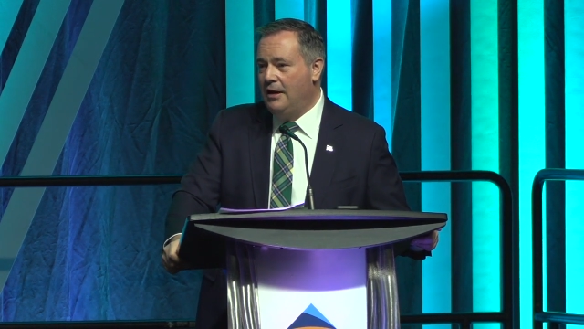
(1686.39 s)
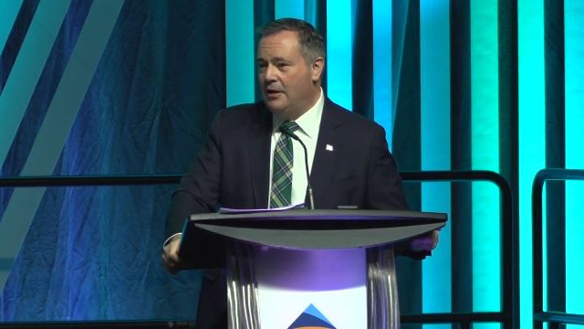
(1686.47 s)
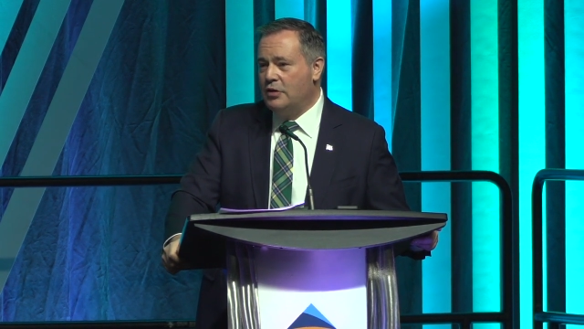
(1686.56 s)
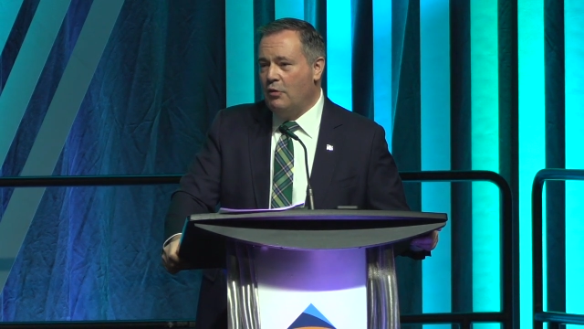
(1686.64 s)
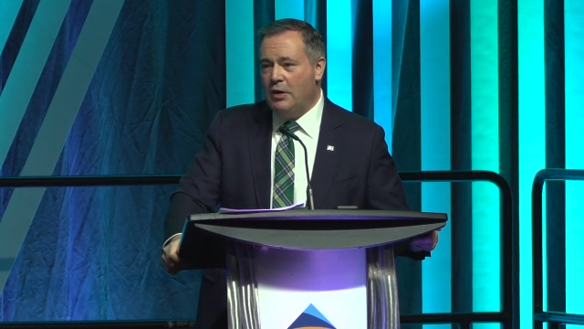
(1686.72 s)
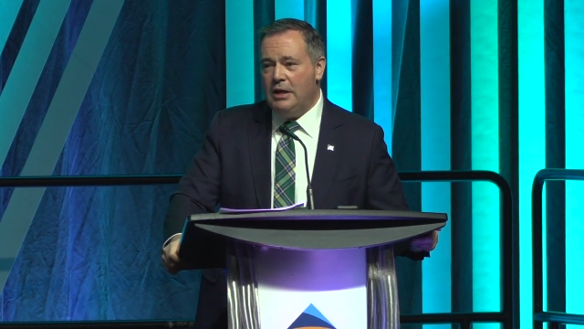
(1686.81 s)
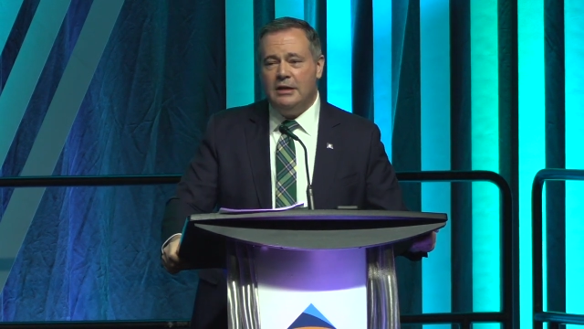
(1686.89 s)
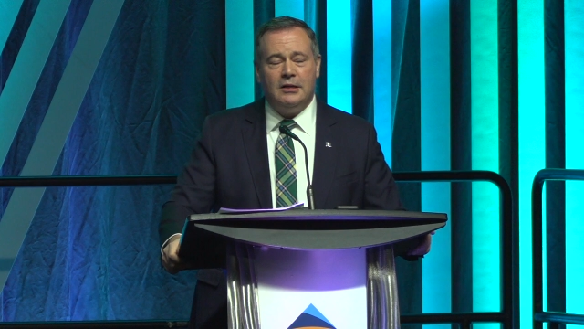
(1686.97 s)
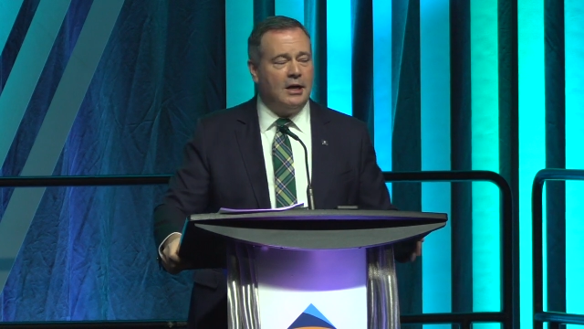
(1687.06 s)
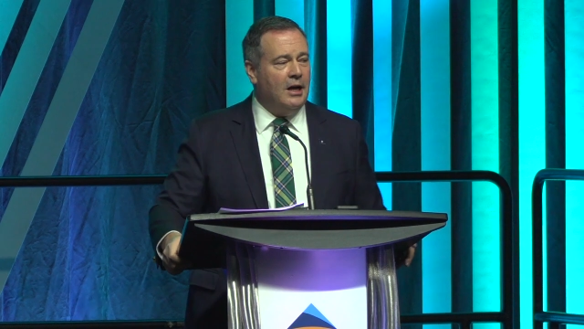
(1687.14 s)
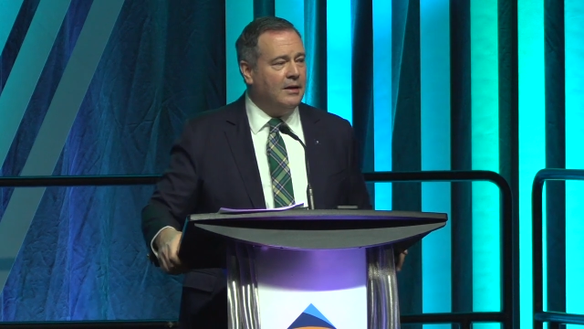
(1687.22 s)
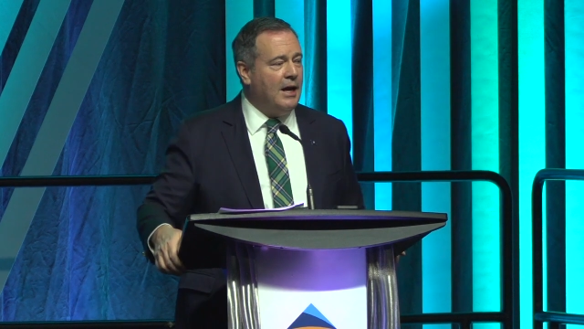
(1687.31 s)
And so we need to
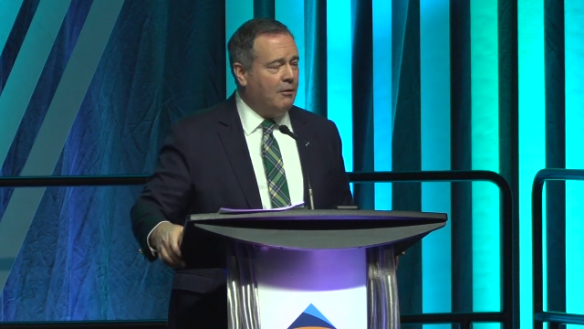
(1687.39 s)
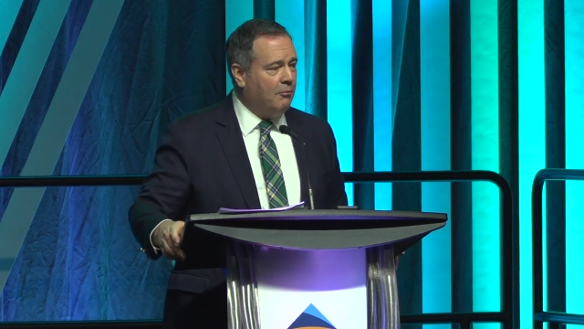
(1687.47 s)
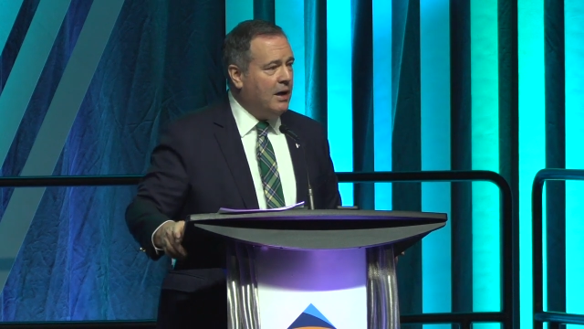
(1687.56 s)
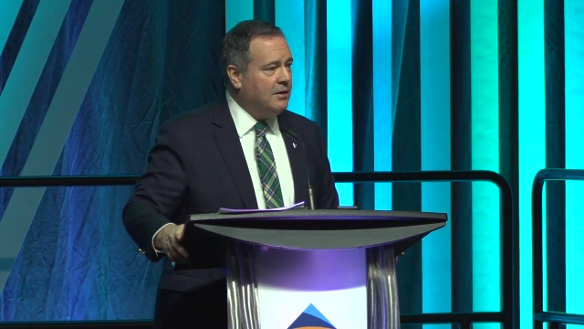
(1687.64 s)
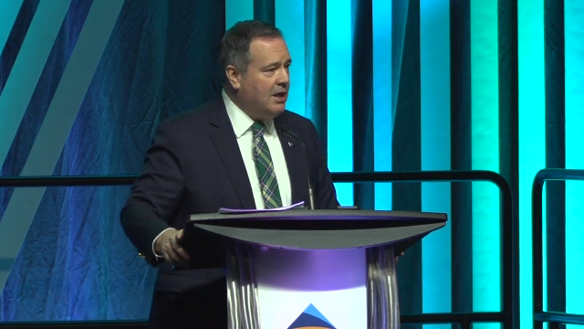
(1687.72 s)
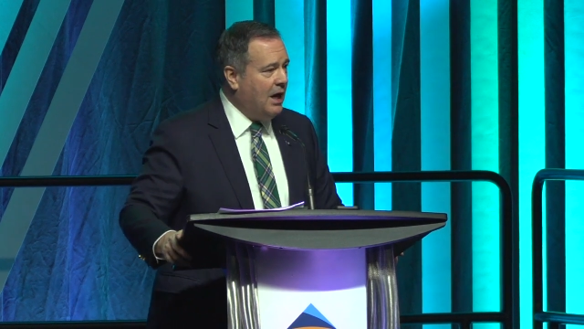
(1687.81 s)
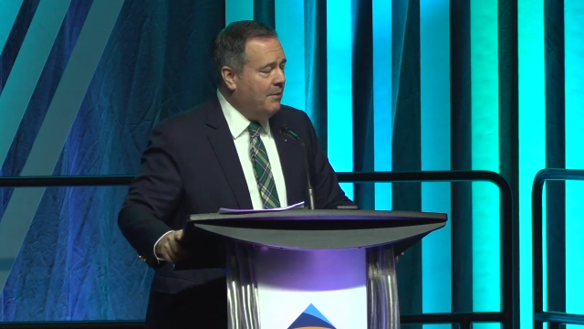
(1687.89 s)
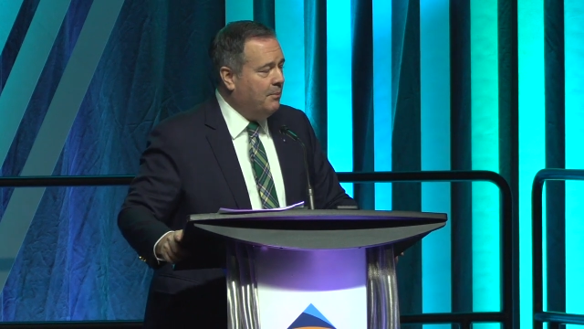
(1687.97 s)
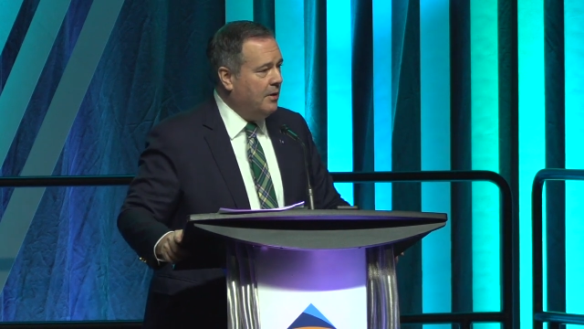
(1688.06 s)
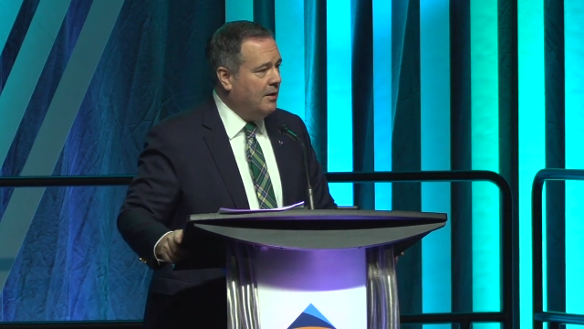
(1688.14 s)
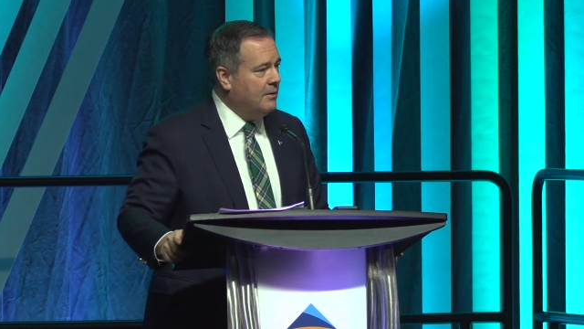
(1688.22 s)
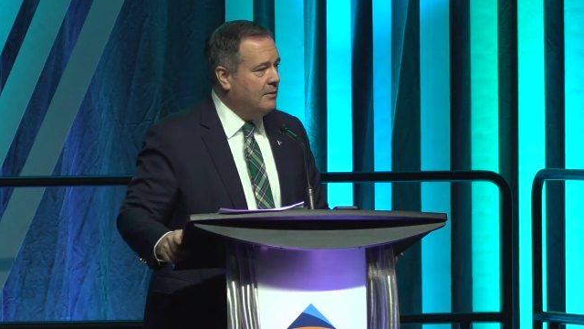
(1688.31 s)
cut that red tape
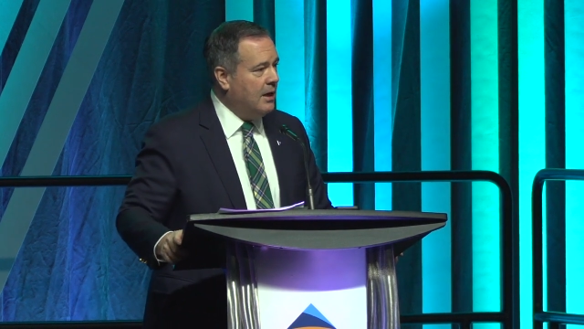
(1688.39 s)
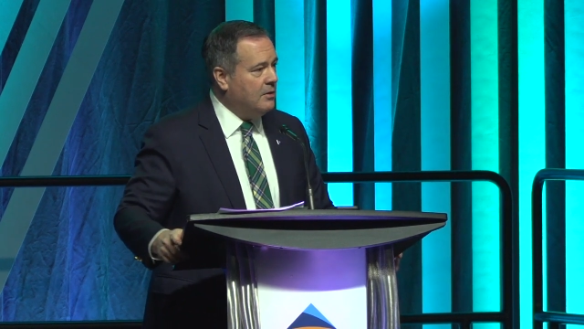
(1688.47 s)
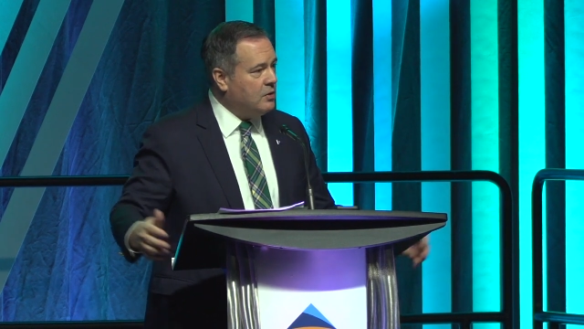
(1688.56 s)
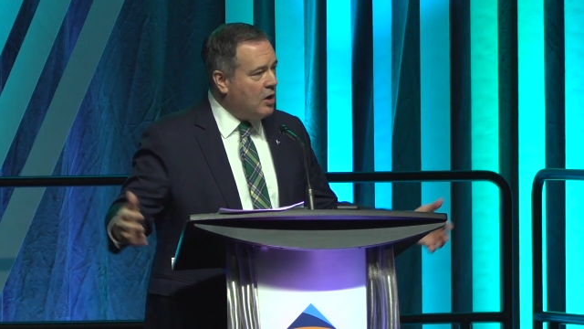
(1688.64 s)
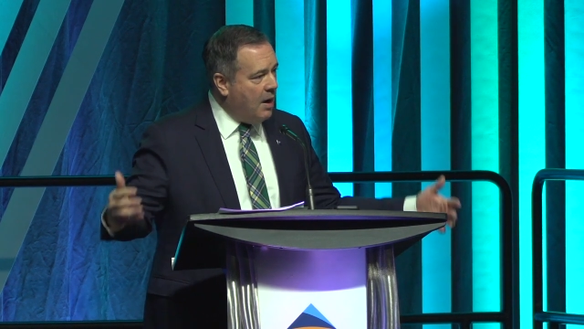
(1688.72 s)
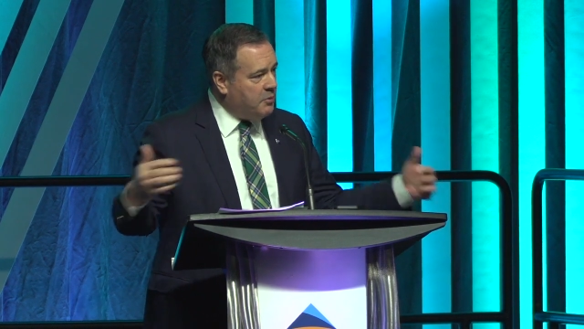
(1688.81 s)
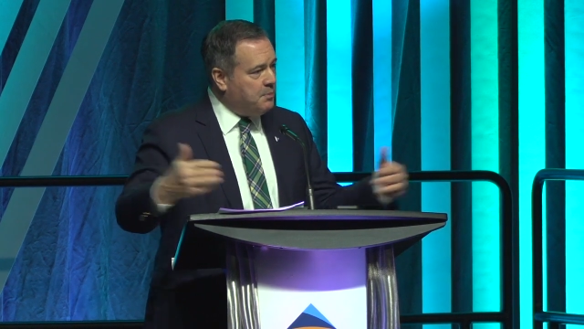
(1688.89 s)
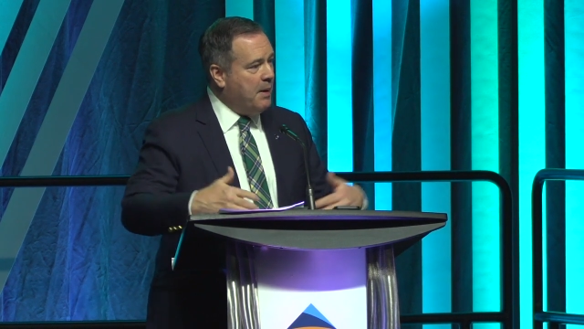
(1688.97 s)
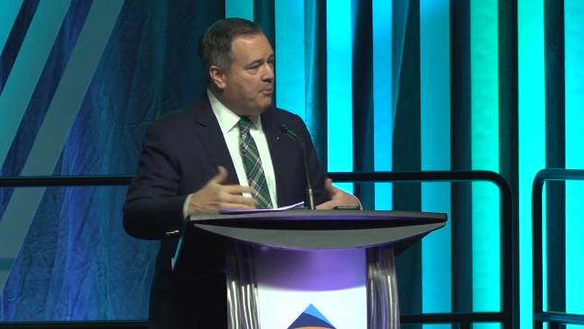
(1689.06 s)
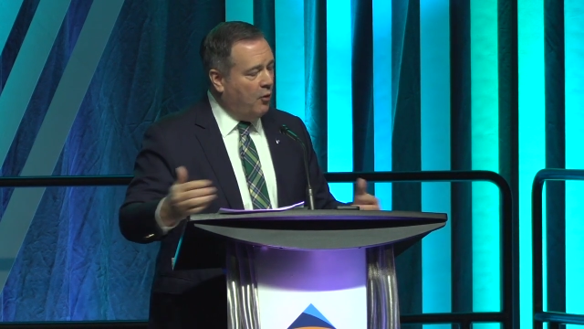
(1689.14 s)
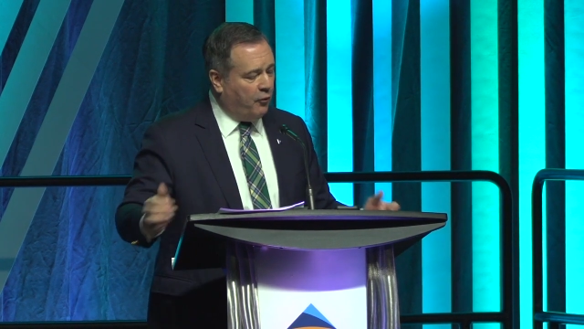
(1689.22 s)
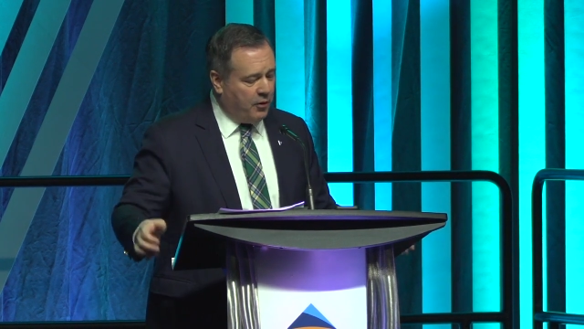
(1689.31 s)
that stops
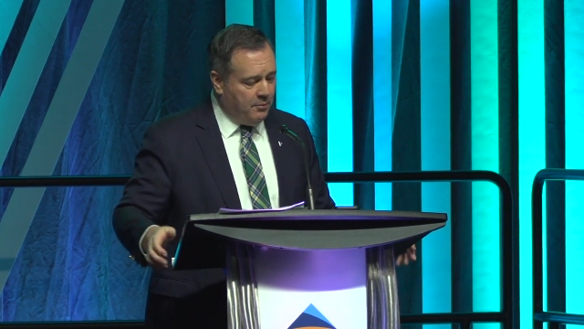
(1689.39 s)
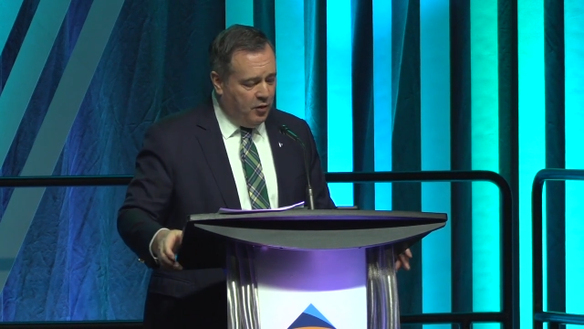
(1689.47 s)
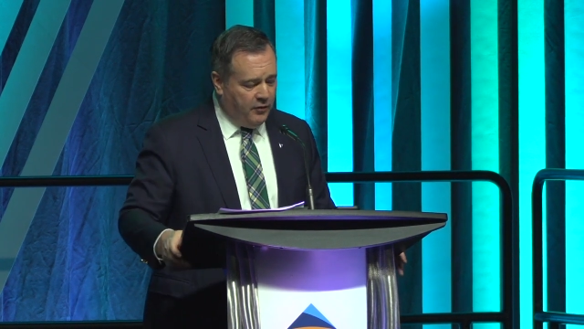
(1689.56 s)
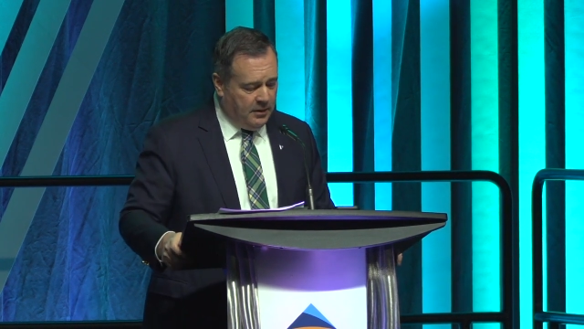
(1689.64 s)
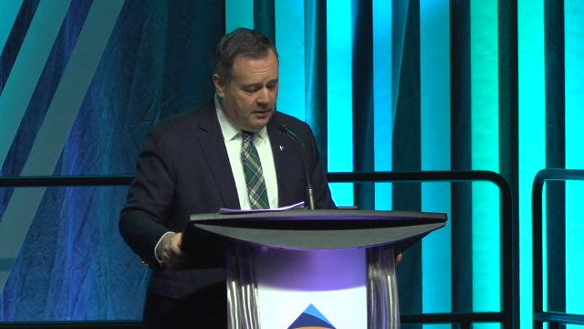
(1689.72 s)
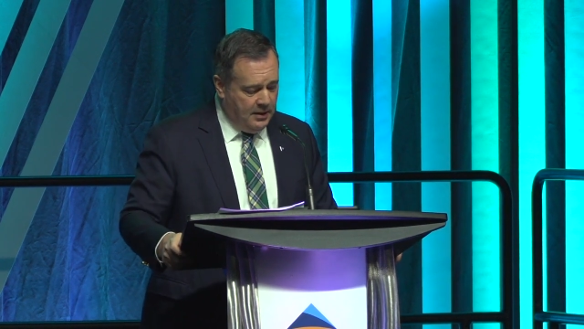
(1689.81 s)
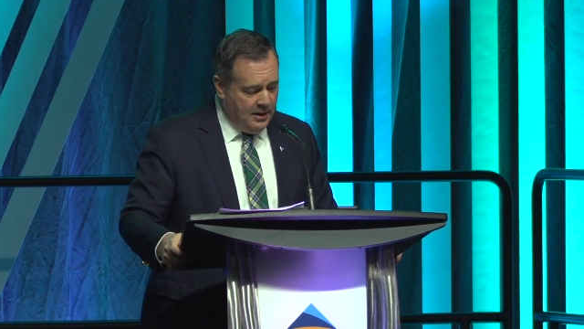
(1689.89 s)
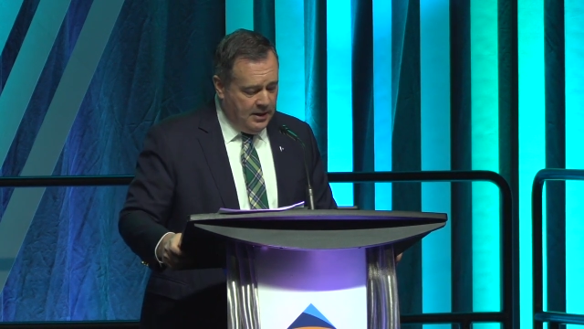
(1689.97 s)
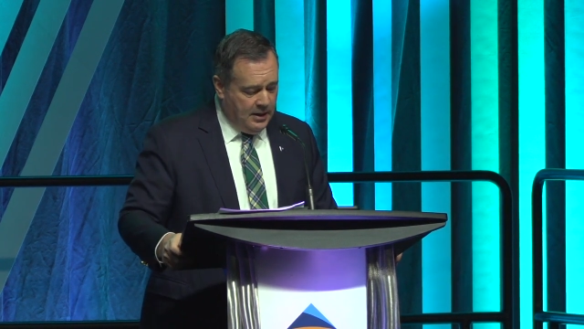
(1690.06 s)
people from moving